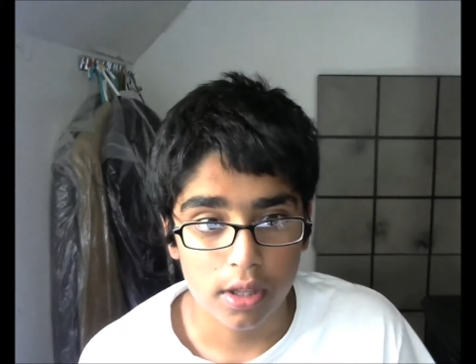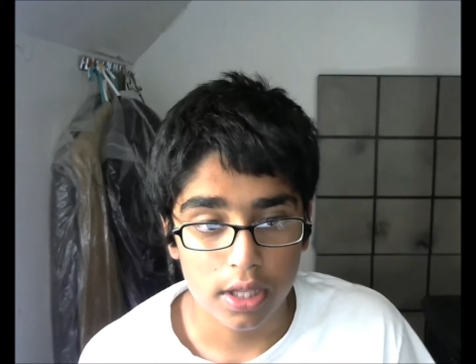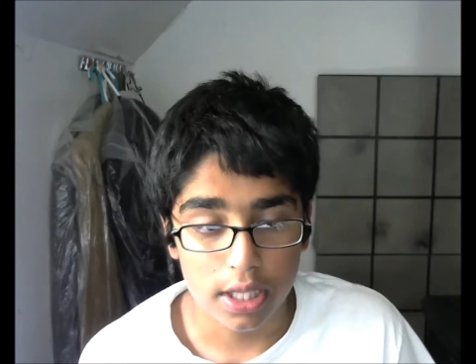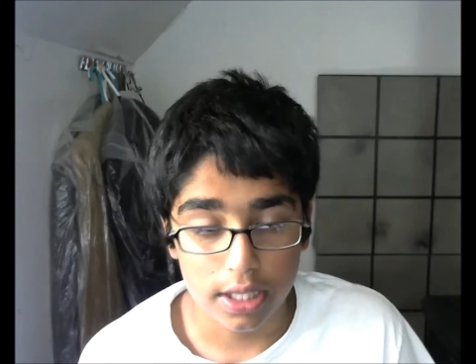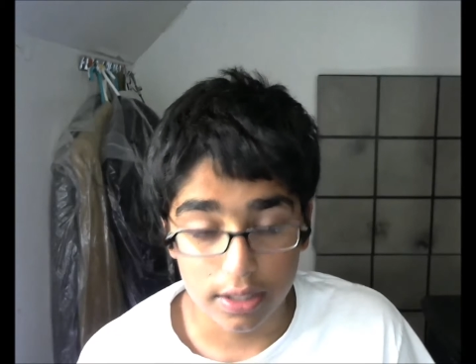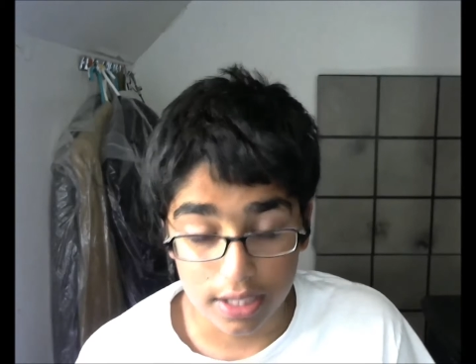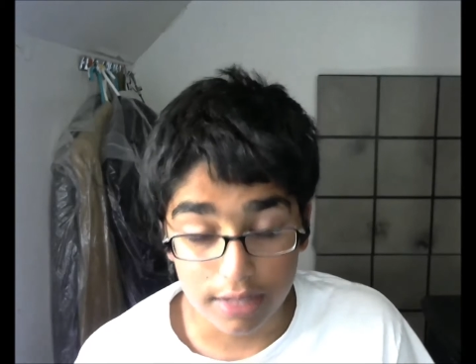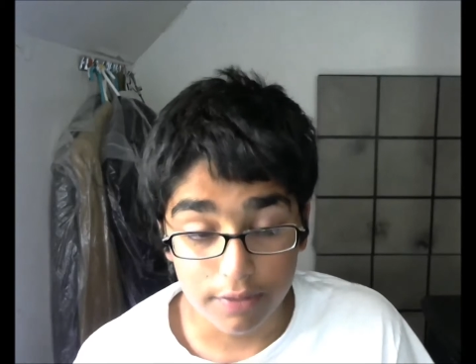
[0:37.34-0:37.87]

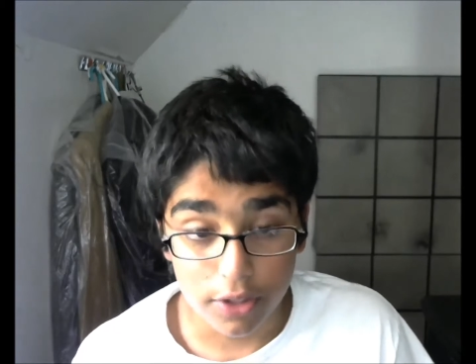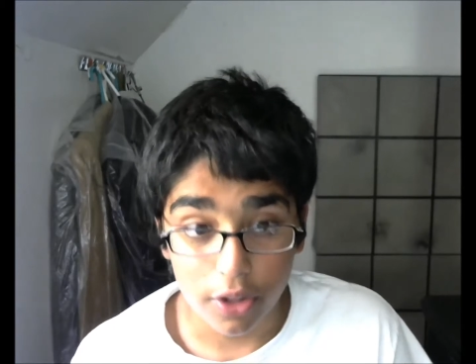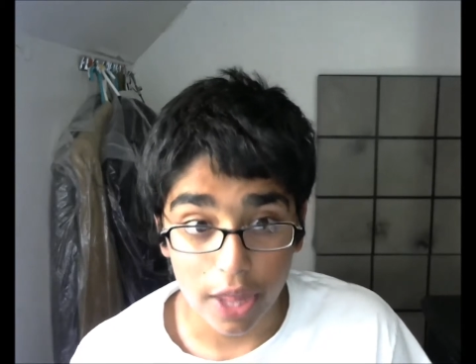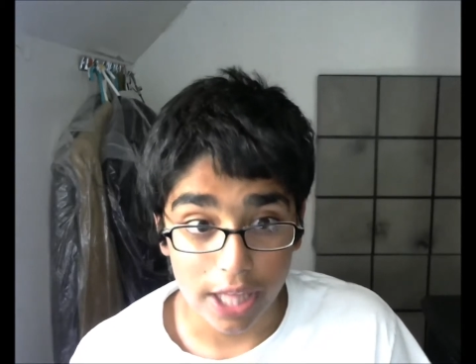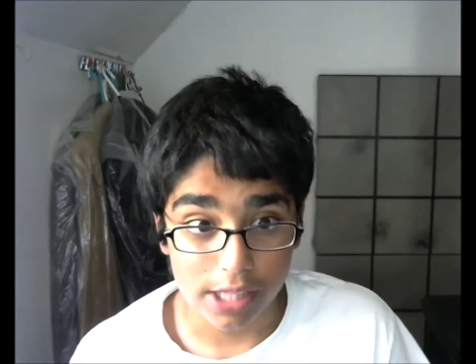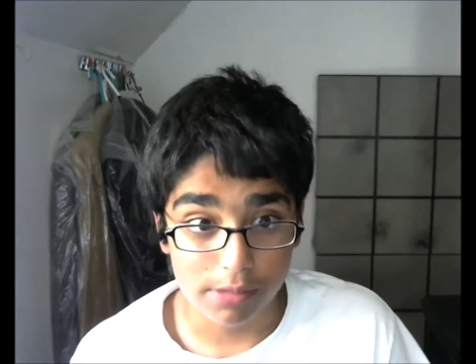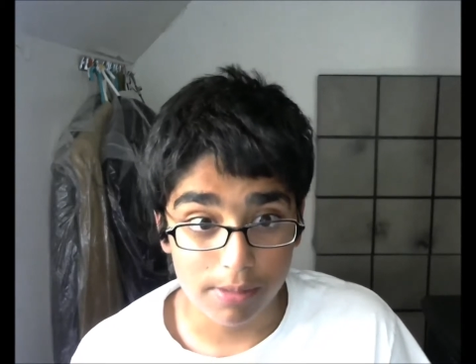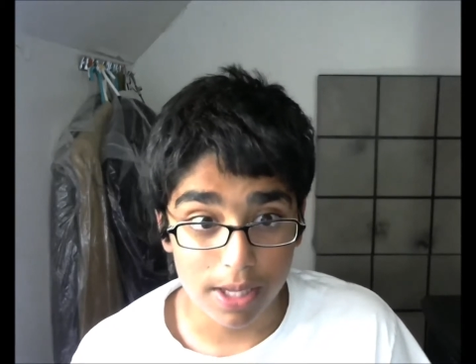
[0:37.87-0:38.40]
even though
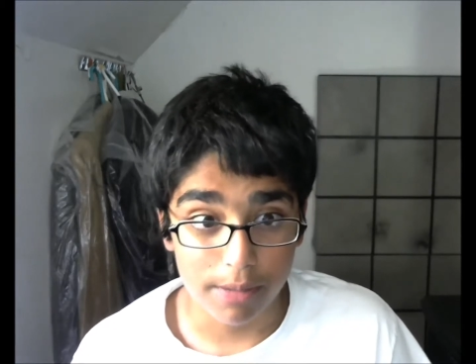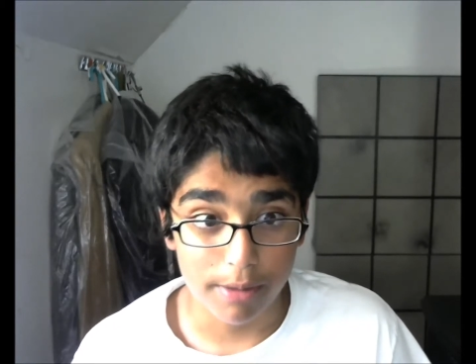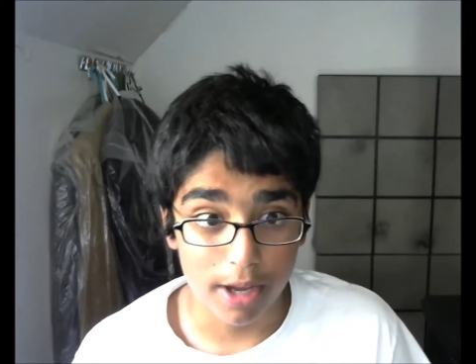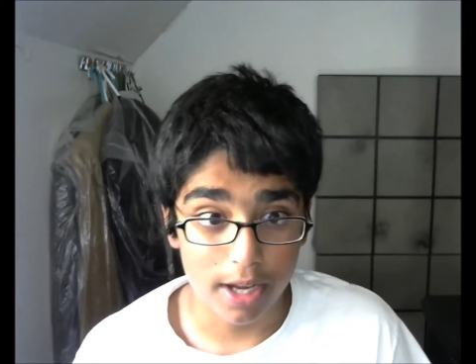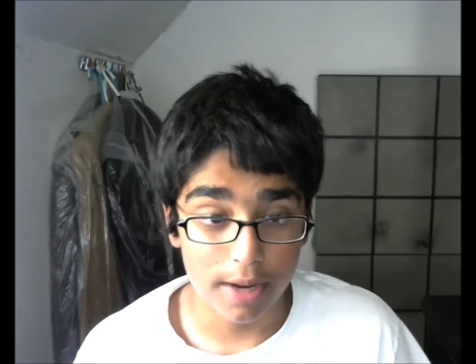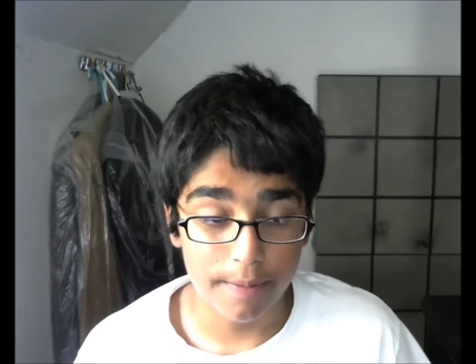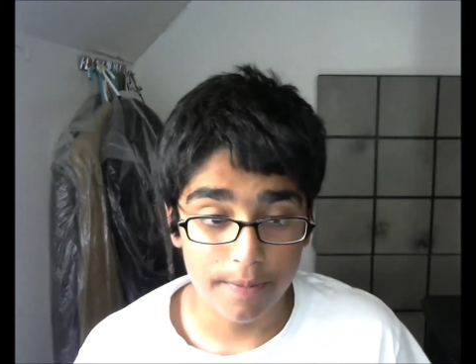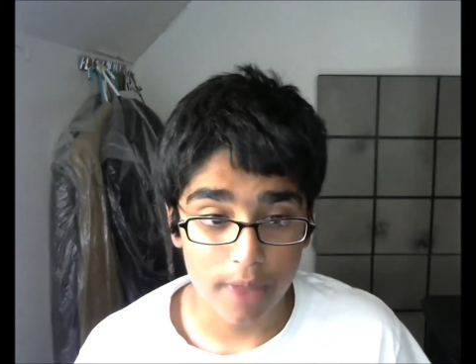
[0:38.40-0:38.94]
that's me, but
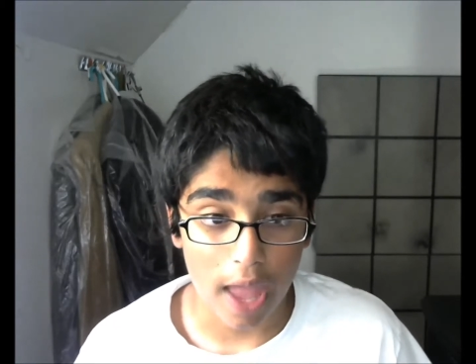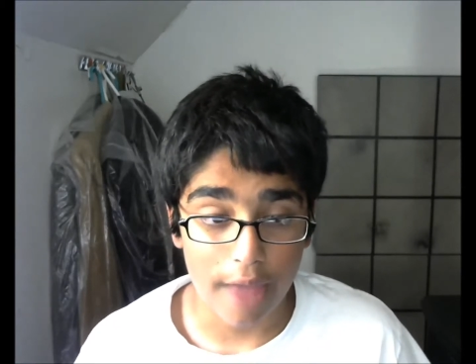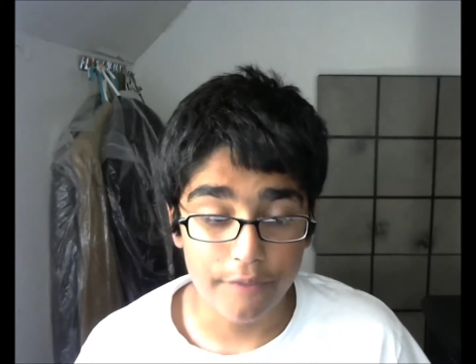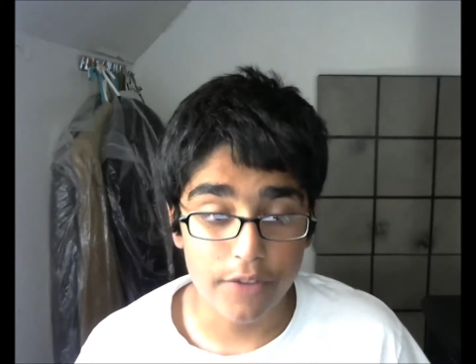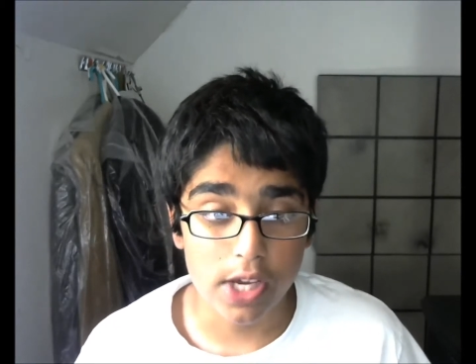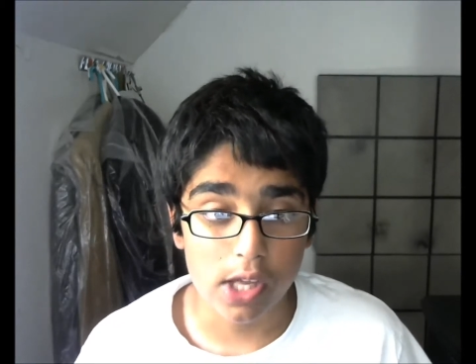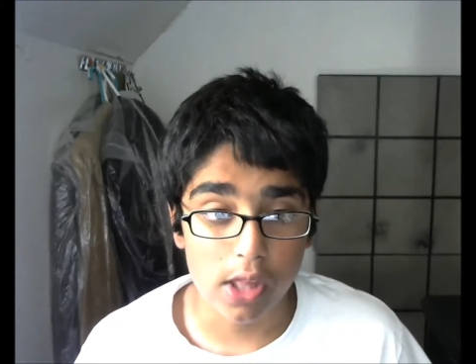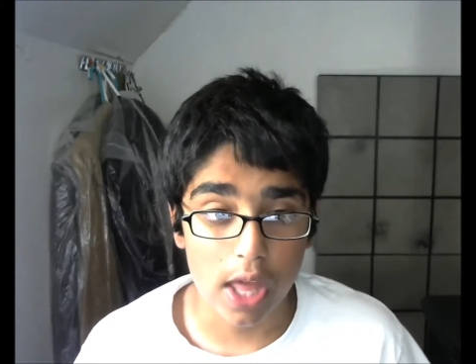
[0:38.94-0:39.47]
I
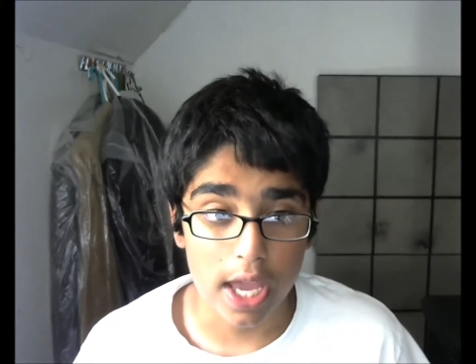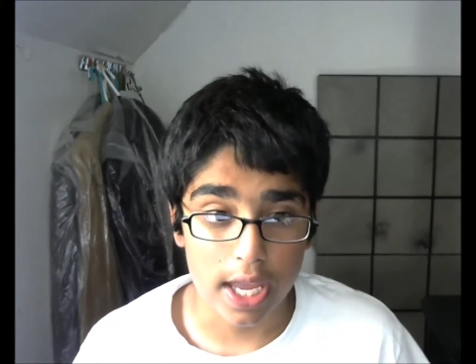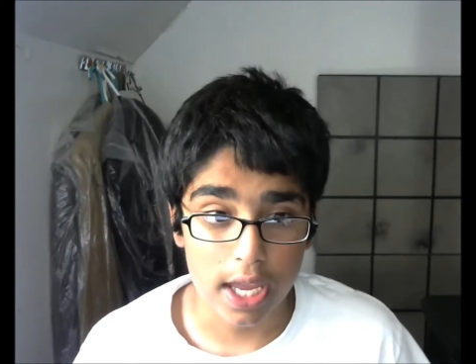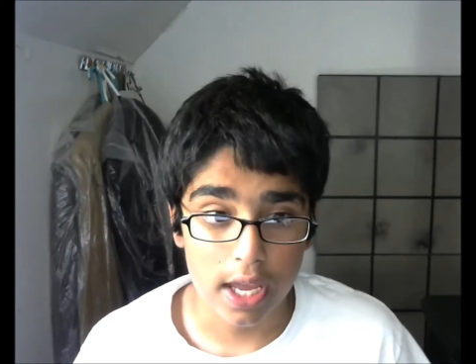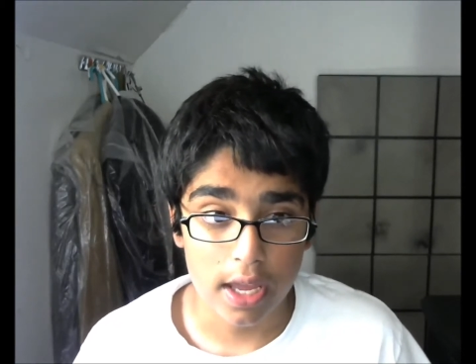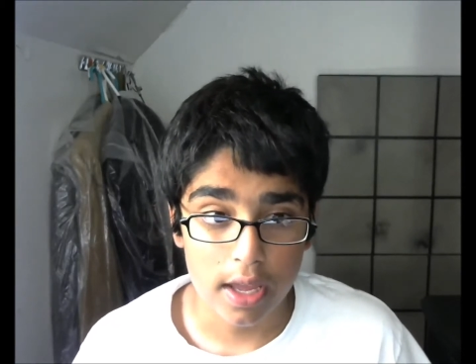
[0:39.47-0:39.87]
feel like